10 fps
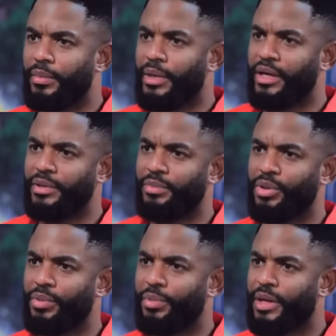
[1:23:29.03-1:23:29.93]
Ma, I didn't
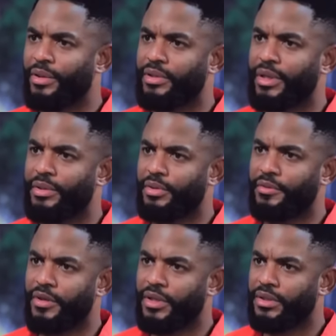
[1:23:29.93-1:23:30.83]
bring women. That was your
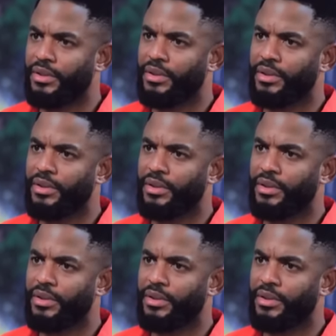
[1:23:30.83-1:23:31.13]
friend.